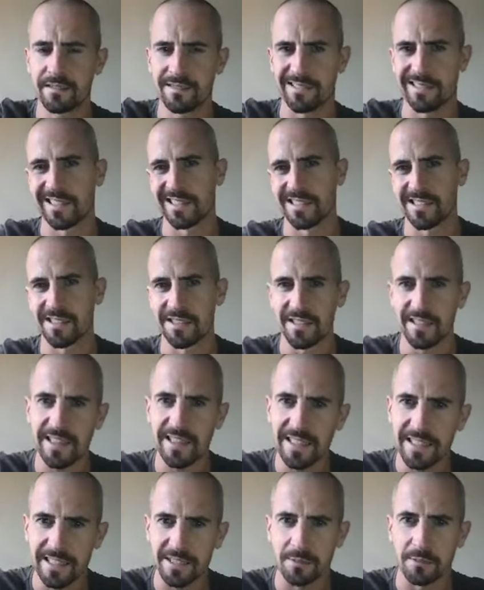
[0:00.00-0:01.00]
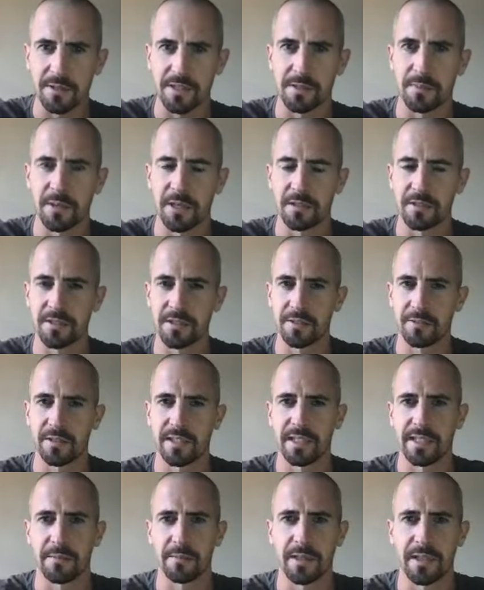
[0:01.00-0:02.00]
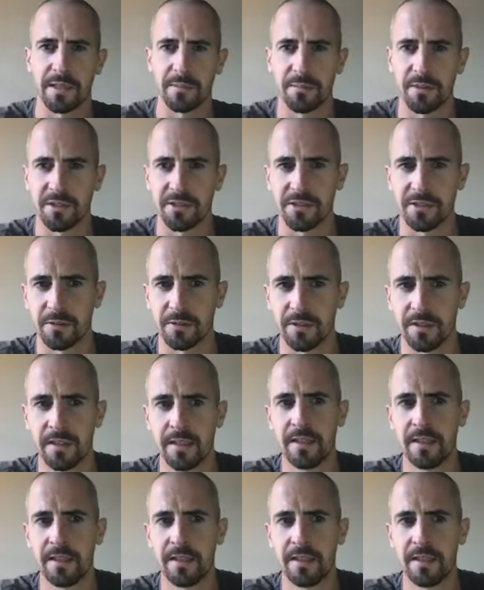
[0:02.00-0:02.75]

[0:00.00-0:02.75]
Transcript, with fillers: Uh, so I think it was about 2k, but I'm not sure.